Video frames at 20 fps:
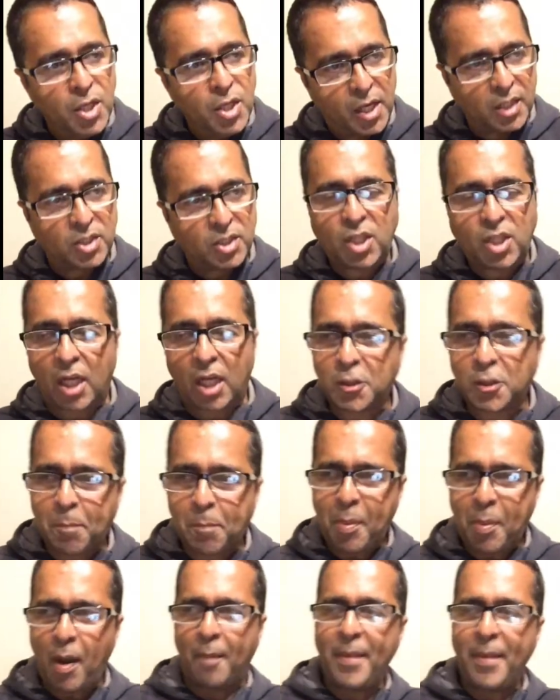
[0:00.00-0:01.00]
you could
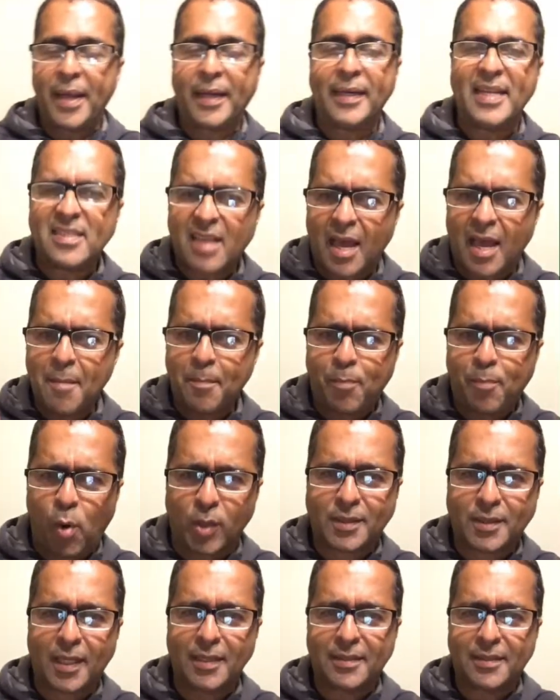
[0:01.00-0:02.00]
touch plumbing. These are
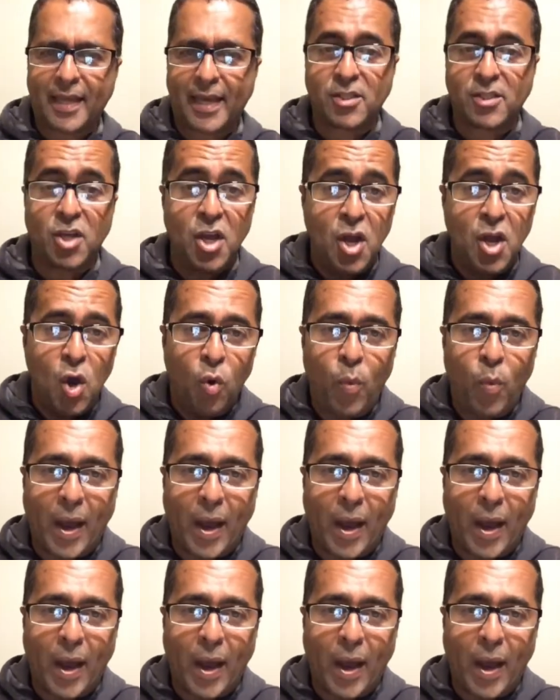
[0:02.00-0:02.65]
important things.